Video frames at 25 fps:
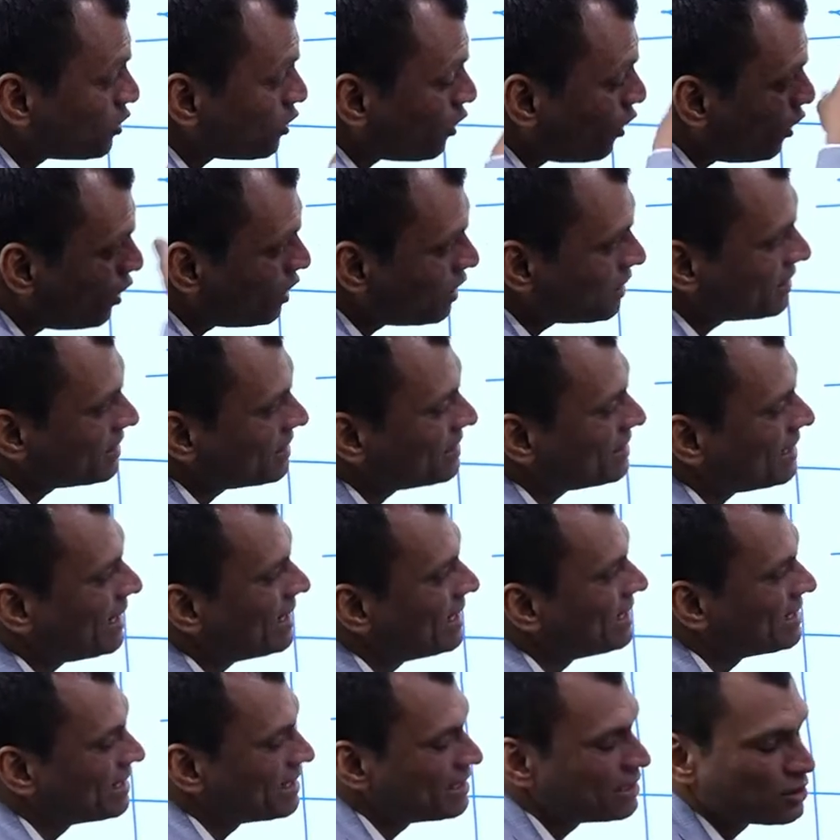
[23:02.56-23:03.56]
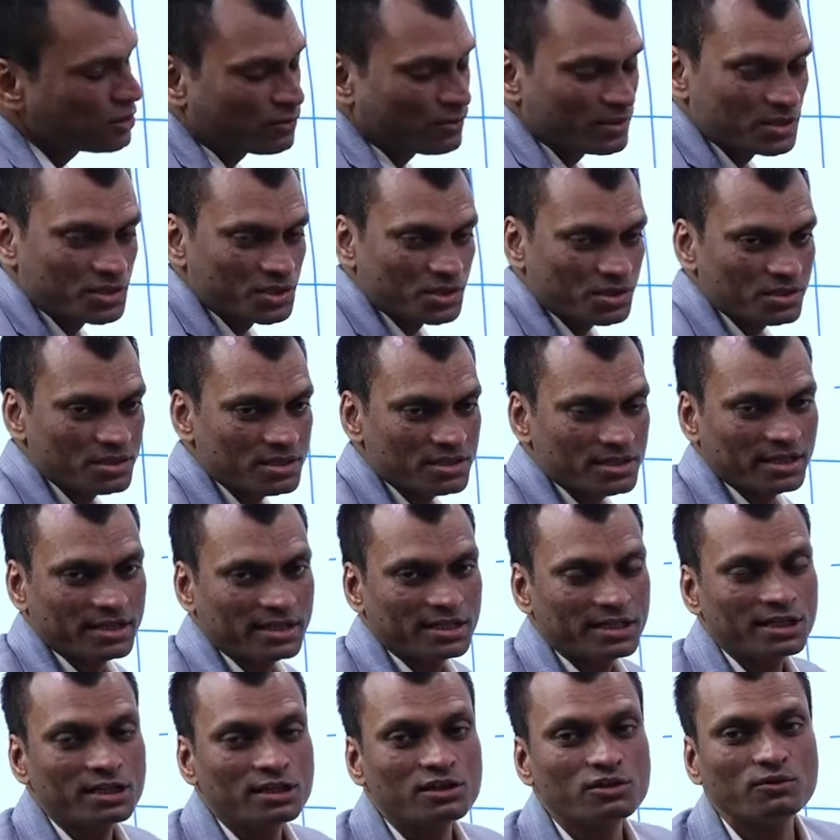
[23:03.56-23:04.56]
all the 19 questions are
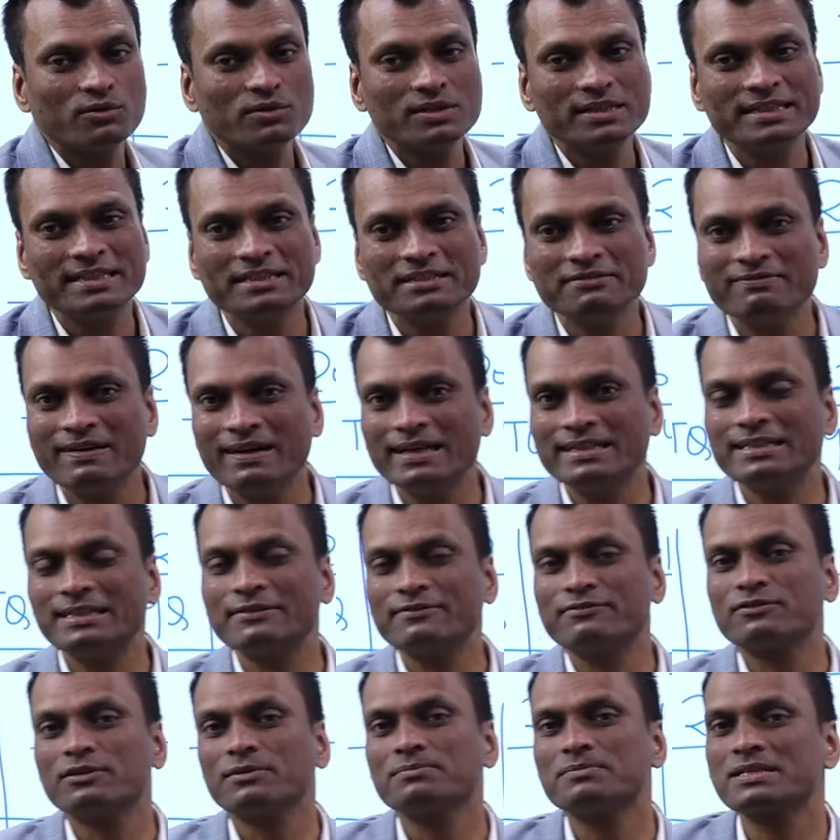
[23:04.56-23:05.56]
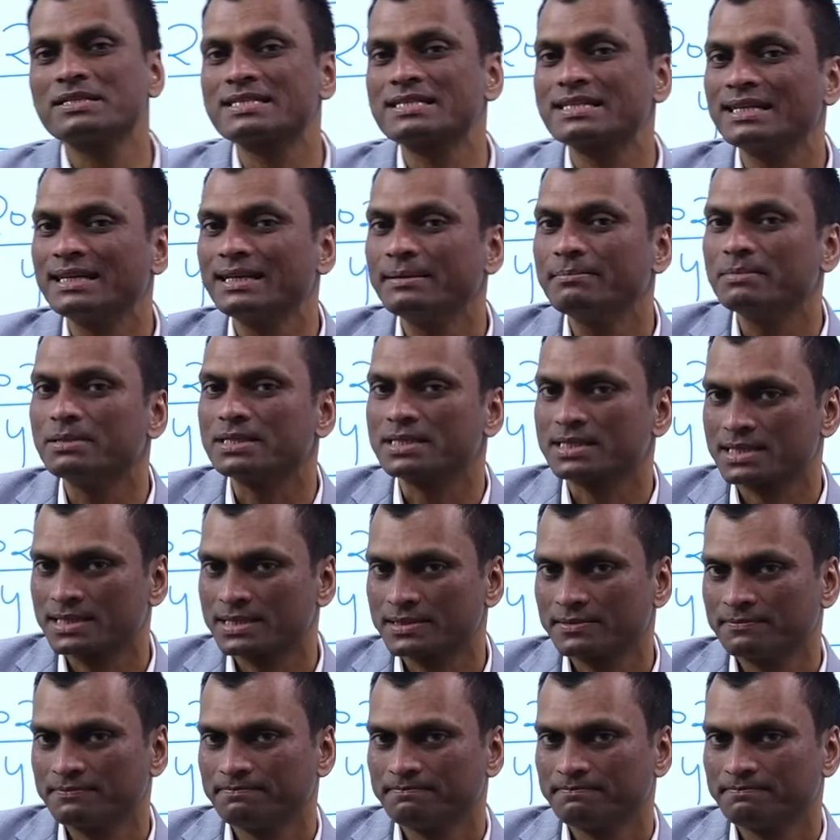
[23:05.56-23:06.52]
equally divided from the syllabus,